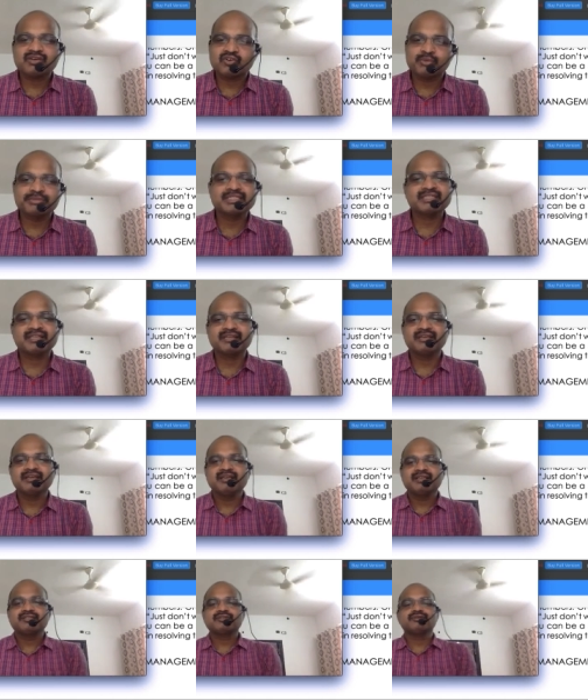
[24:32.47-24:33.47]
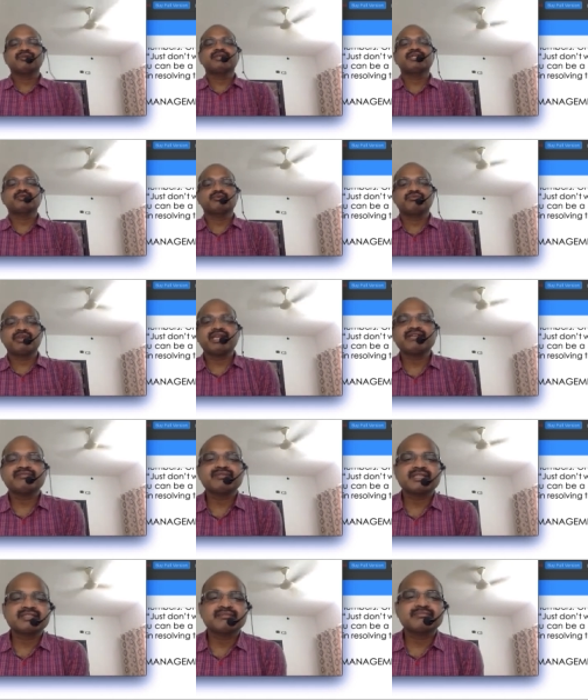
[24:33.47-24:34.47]
obviously so you need to wait
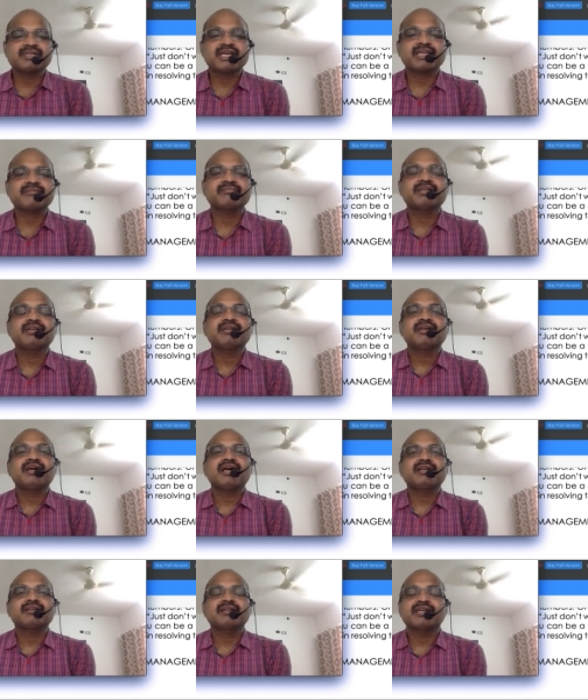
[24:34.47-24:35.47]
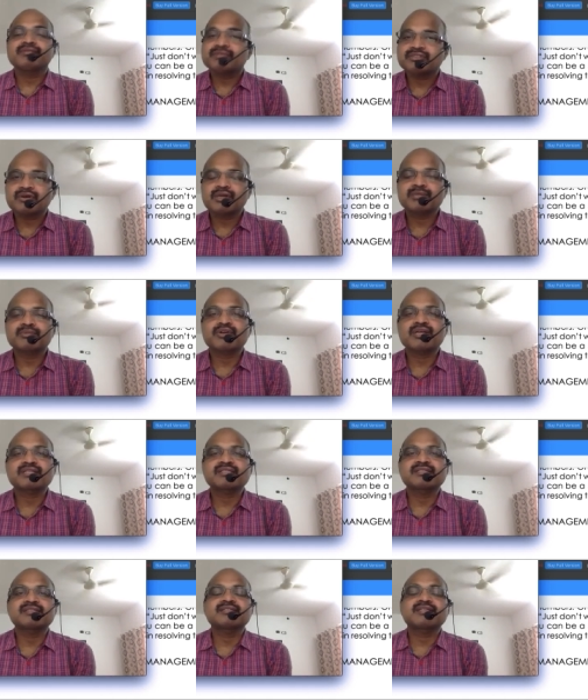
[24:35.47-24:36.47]
for some time and give a thought
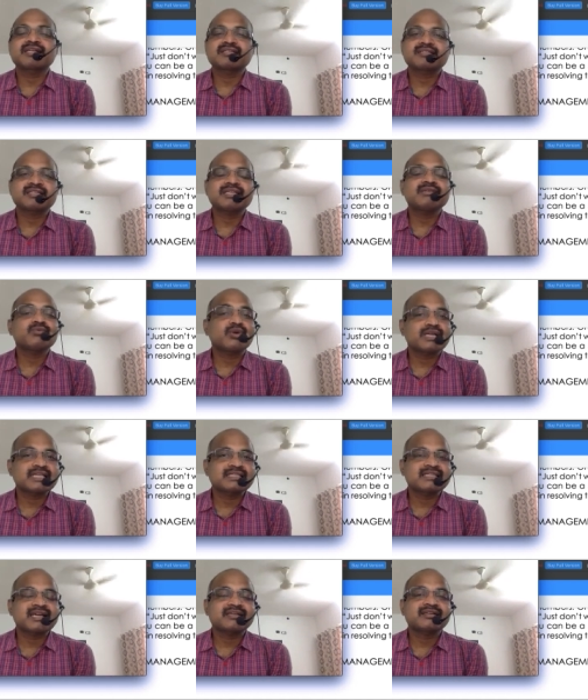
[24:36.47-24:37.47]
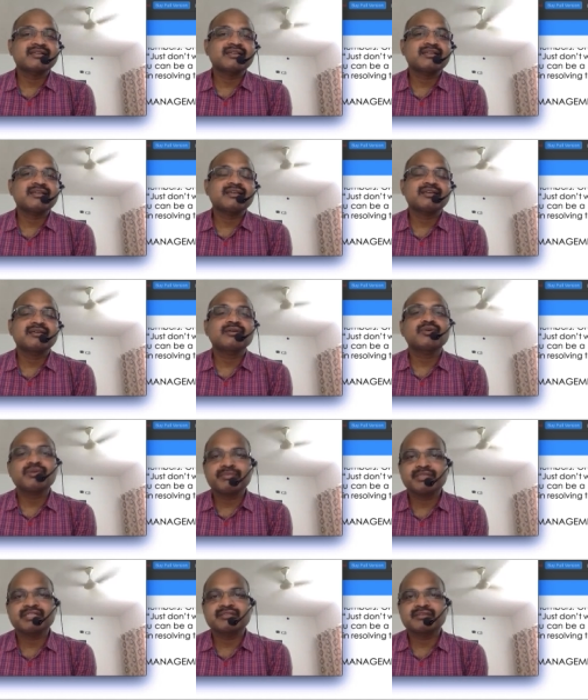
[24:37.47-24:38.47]
process and see what exactly
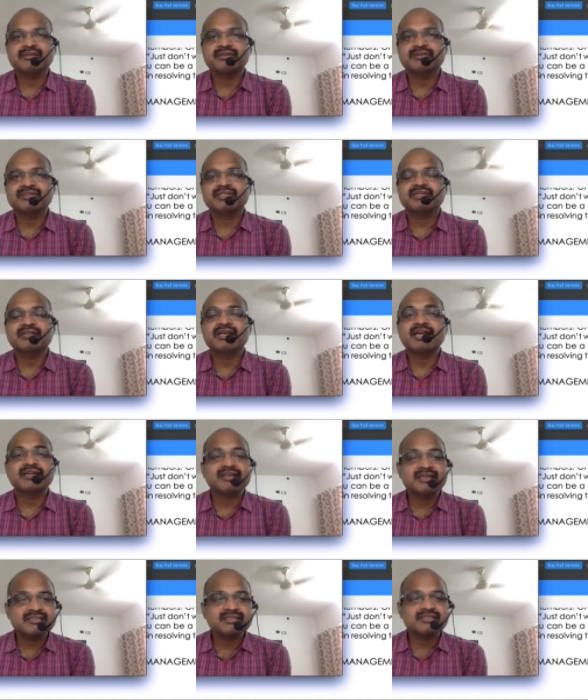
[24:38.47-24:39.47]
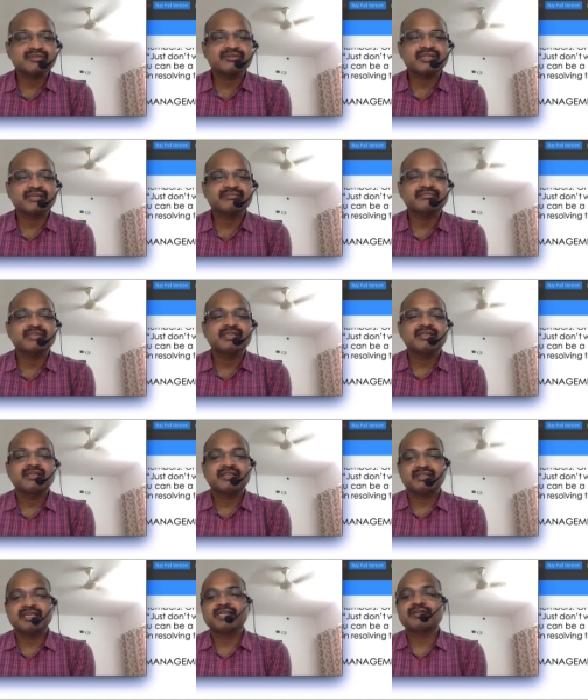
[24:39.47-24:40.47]
could be the solution and listen to them
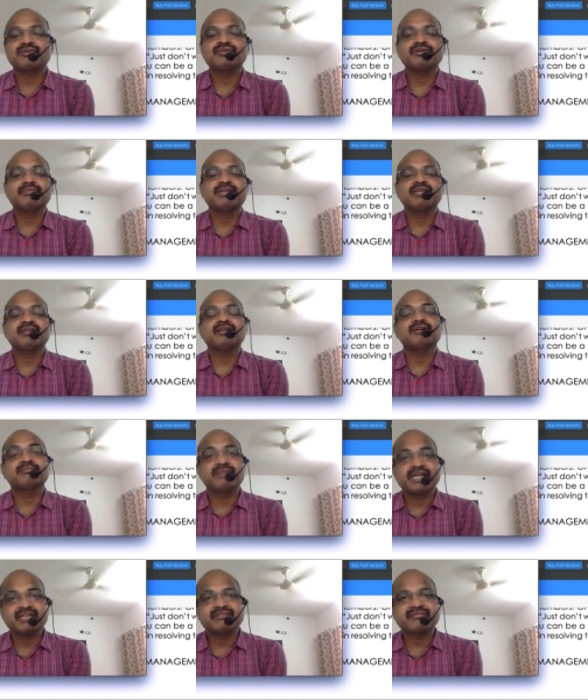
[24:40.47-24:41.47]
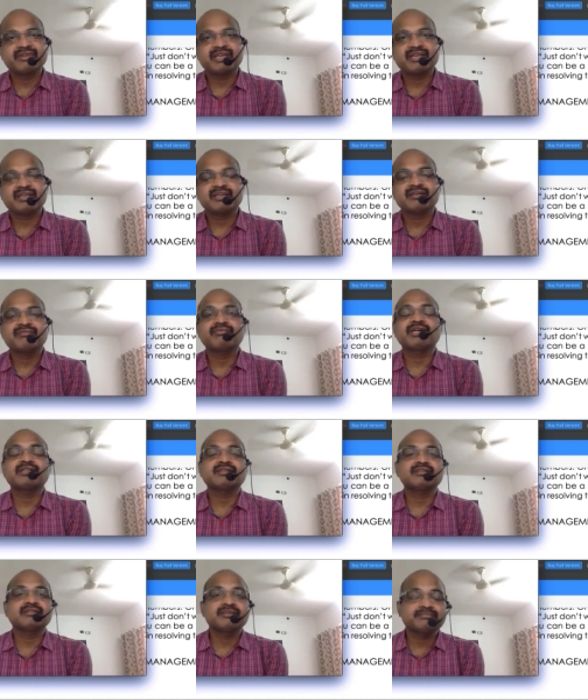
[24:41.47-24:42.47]
there could be a better way when
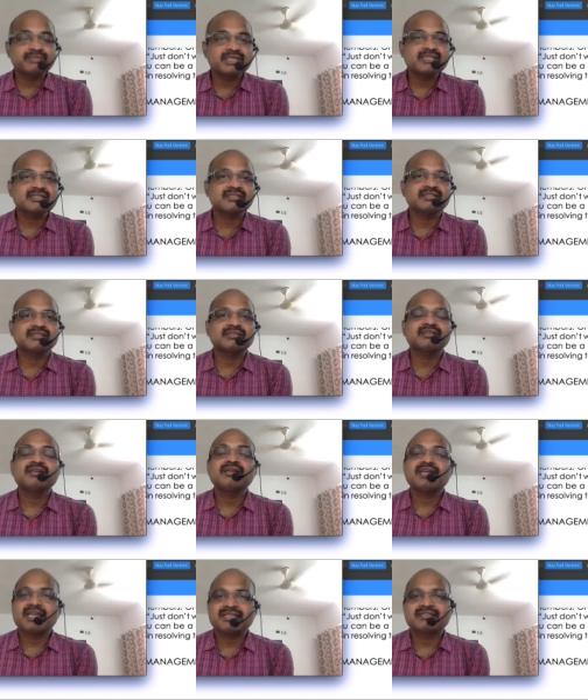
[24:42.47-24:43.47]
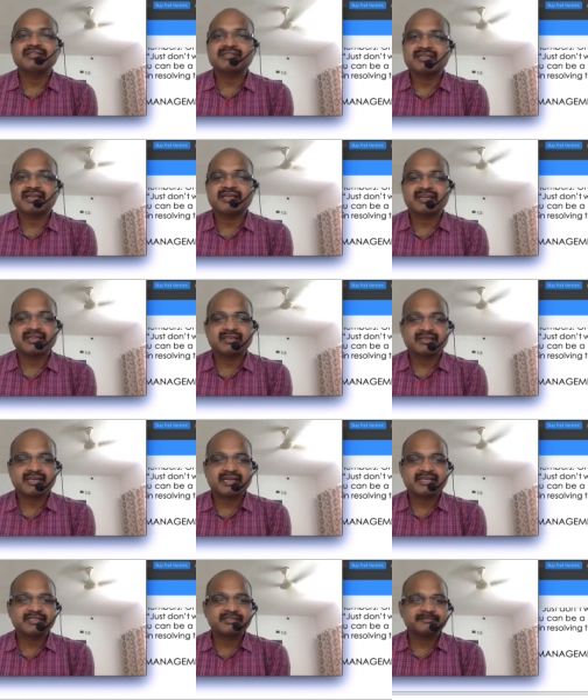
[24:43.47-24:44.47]
the person is disagreeing
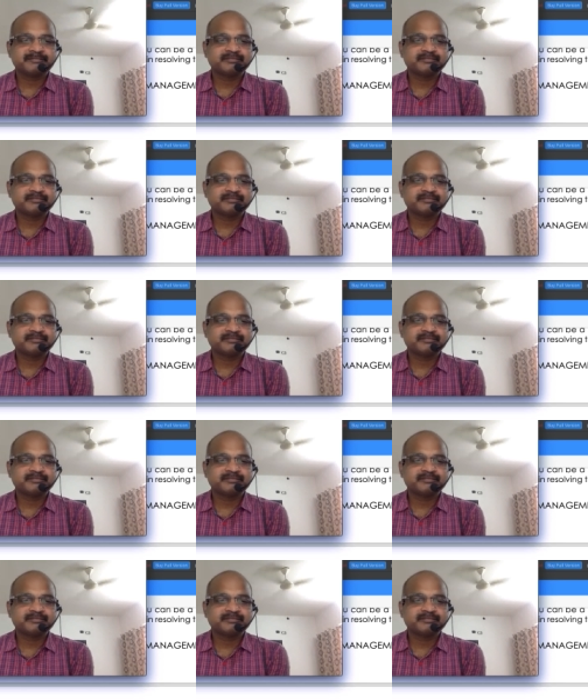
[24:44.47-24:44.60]
right